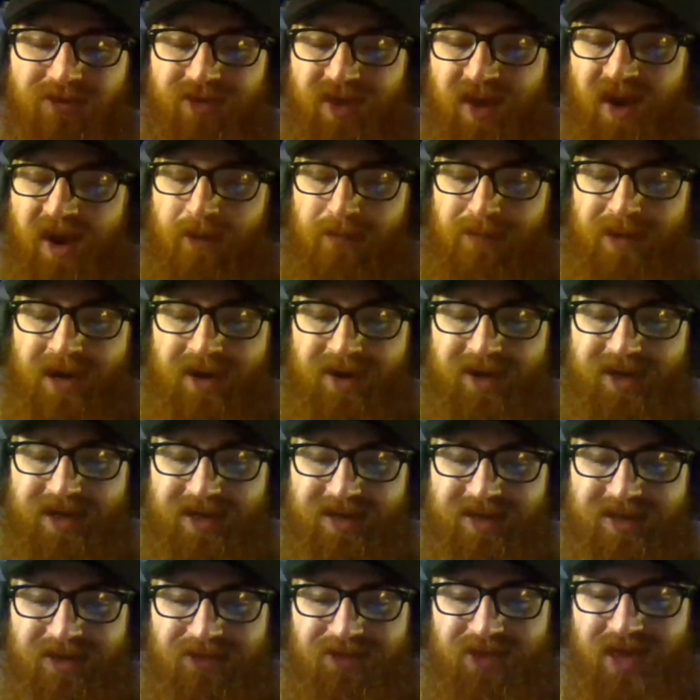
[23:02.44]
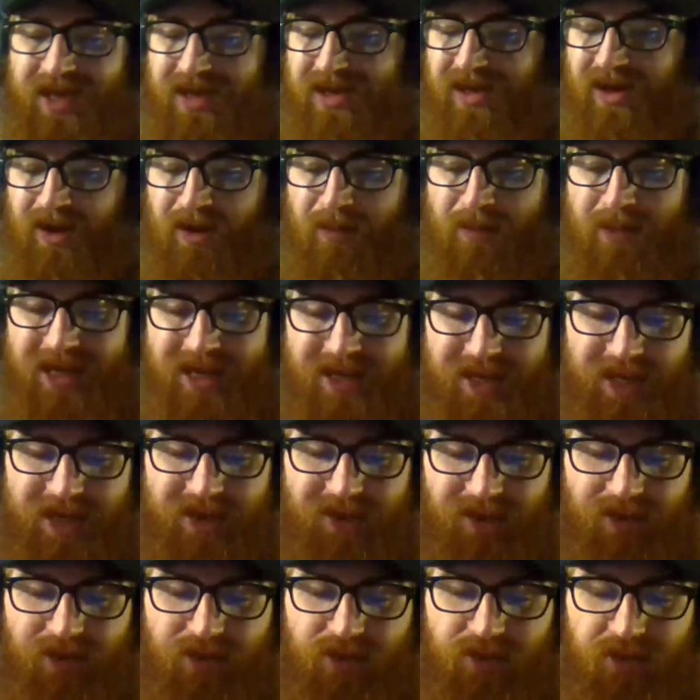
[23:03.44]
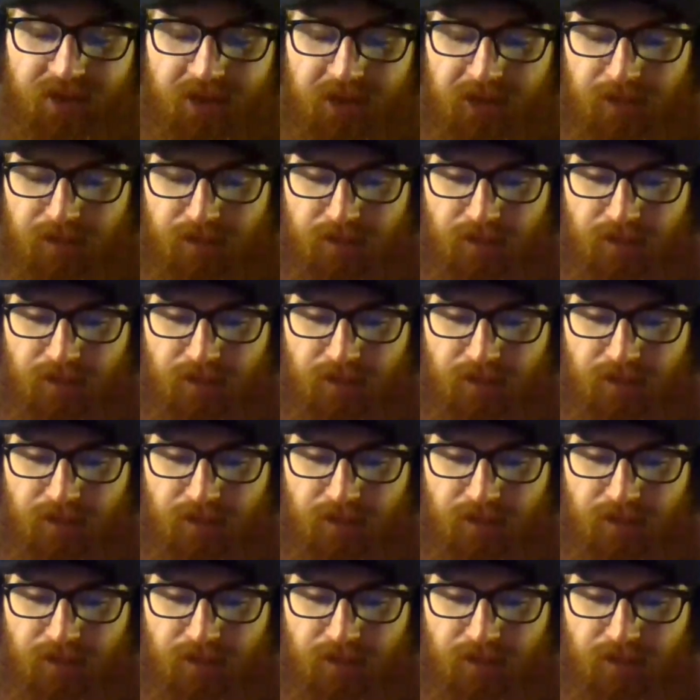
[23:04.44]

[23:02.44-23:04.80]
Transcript: their bodies if they come any closer.